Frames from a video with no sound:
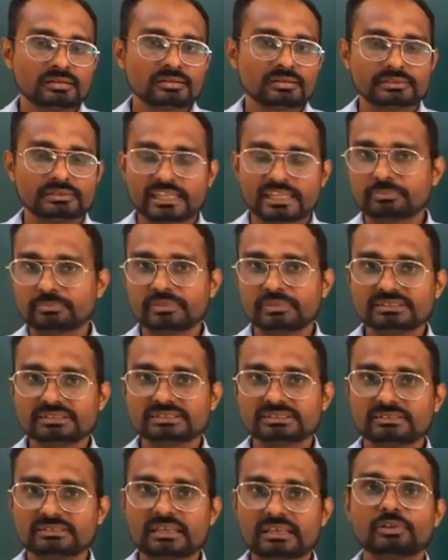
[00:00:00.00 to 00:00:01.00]
That means
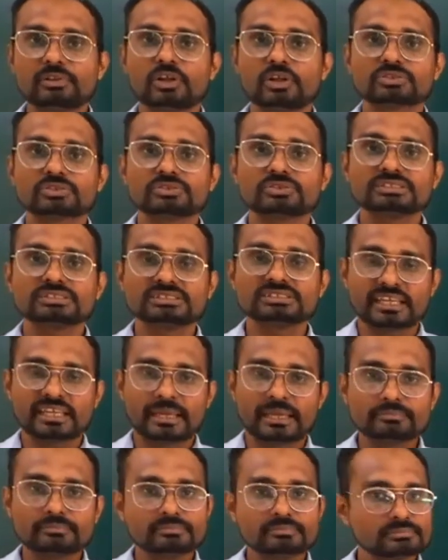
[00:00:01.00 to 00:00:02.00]
they belong to the
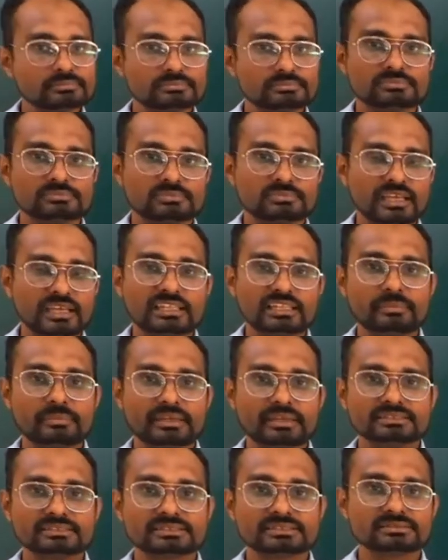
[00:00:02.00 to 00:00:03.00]
same
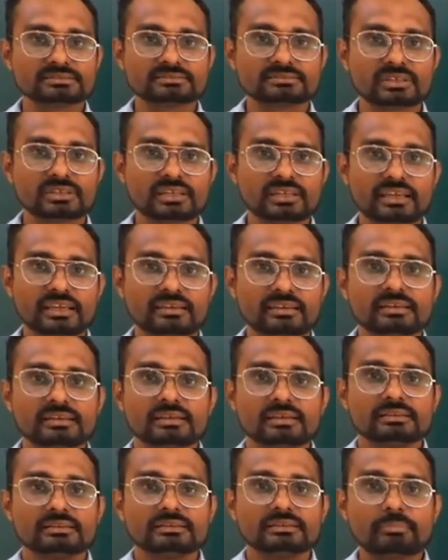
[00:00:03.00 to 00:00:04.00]
element.
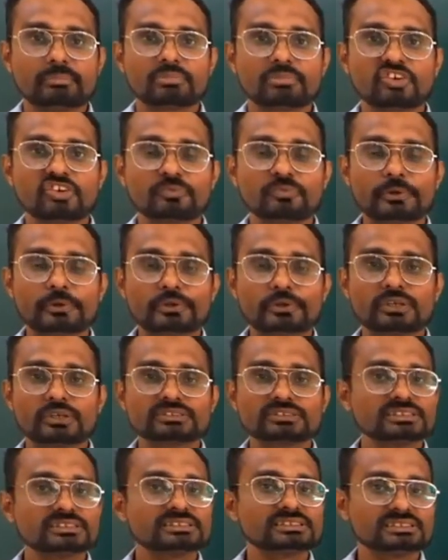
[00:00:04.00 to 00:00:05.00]
Okay, number of
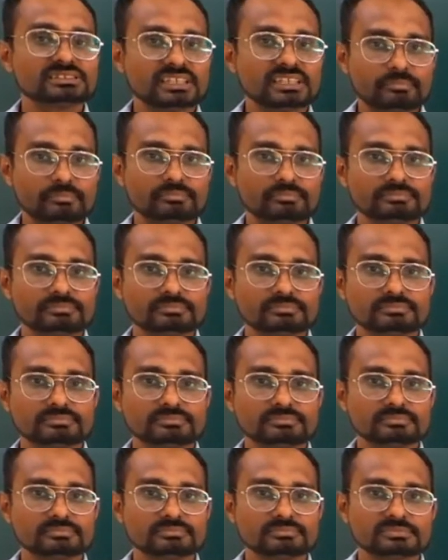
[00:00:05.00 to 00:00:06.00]
protons is same.
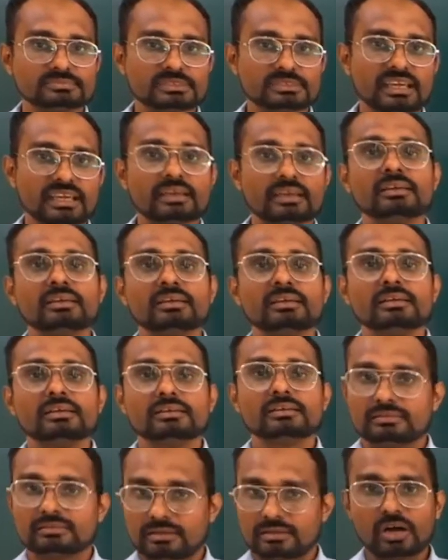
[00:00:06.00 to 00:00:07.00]
Okay.
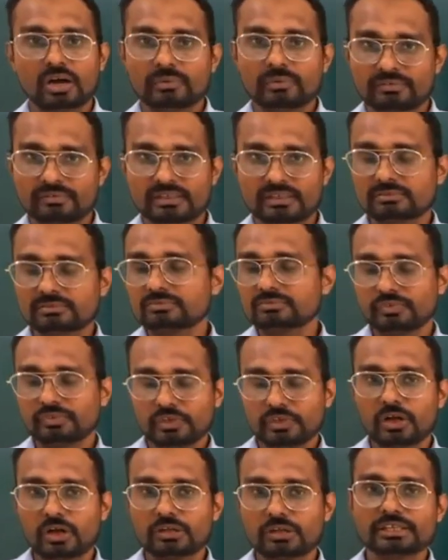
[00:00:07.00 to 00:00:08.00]
However, we
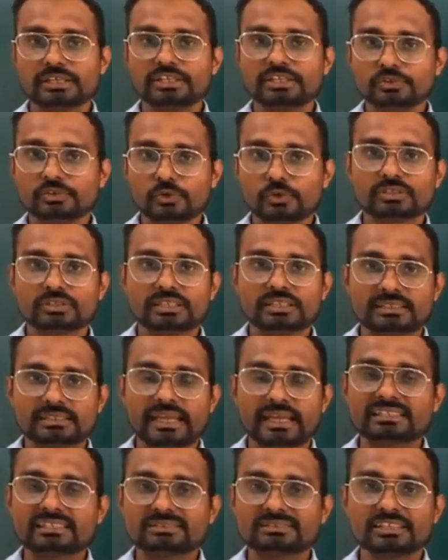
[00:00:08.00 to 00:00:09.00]
already know that
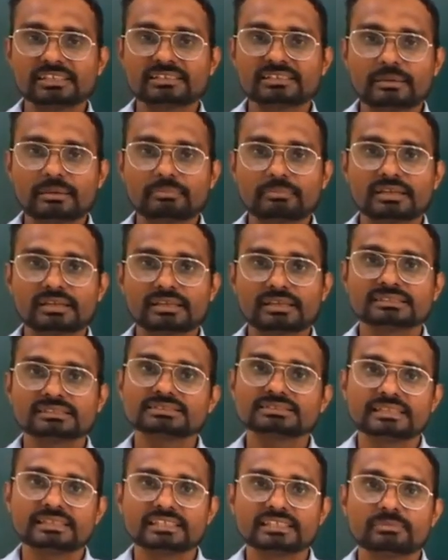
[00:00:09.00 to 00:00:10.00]
atomic number is
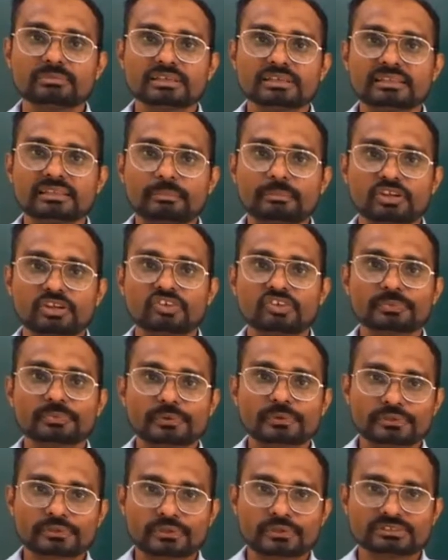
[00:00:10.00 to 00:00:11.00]
nothing but number of
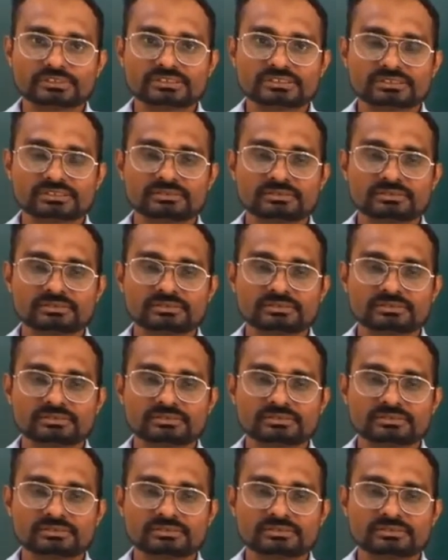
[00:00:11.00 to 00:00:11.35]
protons.